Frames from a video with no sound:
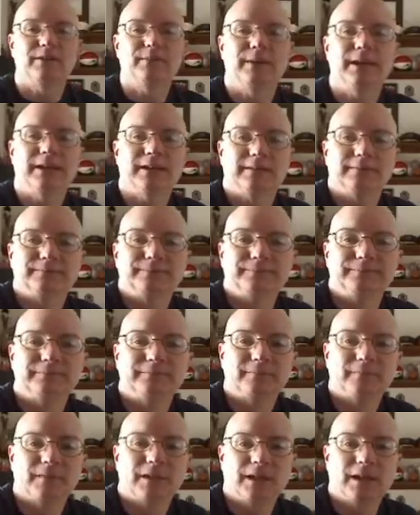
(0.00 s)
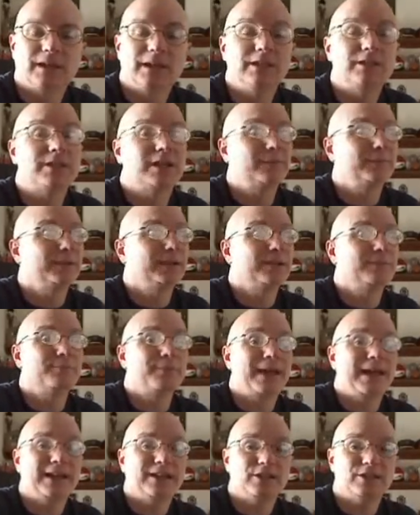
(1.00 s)
man. Okay, he taught me
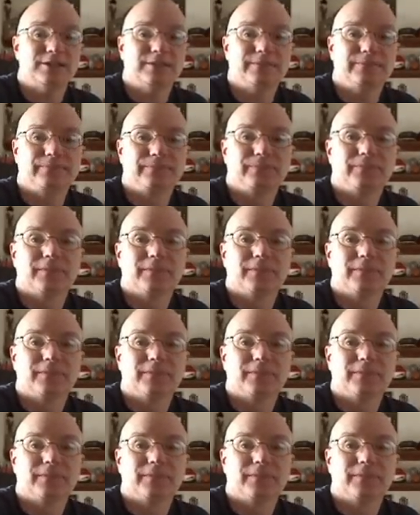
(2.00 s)
compassion.